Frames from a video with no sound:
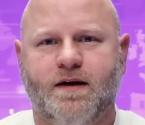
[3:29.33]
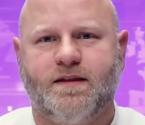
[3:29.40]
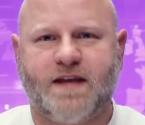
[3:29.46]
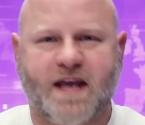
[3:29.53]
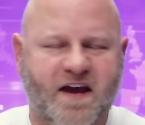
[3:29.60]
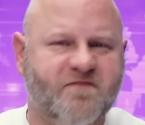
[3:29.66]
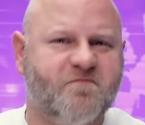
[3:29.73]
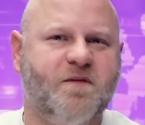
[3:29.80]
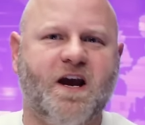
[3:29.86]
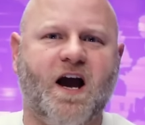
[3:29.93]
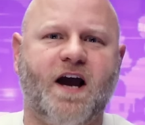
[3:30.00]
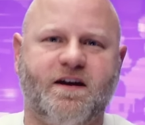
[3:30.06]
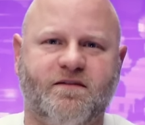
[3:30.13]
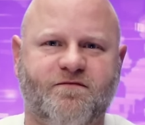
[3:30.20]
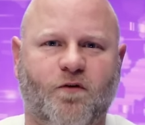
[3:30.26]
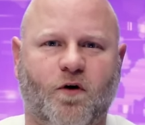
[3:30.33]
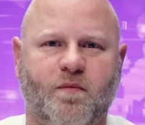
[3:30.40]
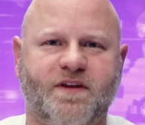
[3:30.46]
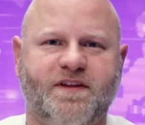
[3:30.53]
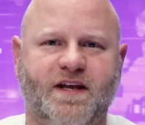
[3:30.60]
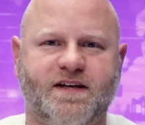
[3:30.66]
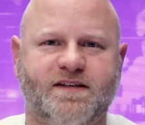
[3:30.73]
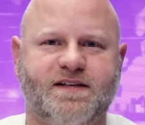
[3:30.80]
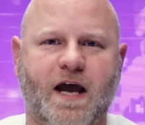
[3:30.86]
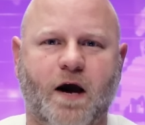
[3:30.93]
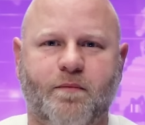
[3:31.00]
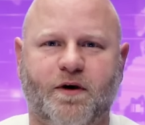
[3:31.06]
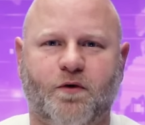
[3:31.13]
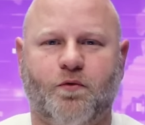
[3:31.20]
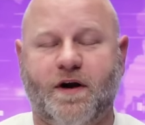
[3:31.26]
The FBI informant that has now
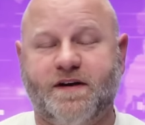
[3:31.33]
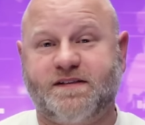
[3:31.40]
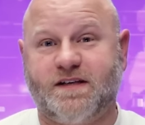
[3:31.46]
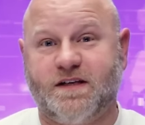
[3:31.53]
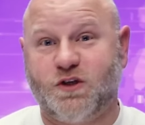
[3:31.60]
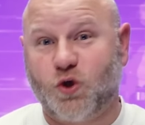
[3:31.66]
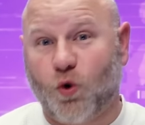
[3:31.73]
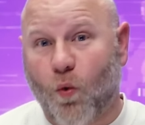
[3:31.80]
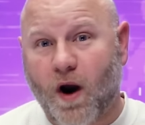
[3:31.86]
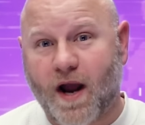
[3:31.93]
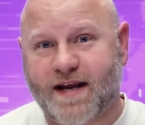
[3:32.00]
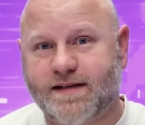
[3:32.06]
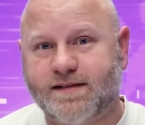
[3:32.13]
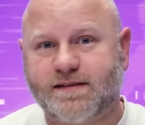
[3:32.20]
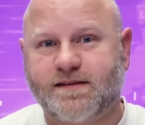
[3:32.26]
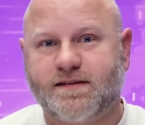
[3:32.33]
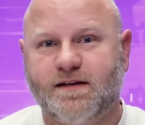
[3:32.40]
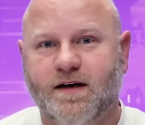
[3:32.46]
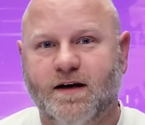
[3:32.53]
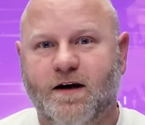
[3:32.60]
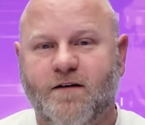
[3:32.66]
been arrested twice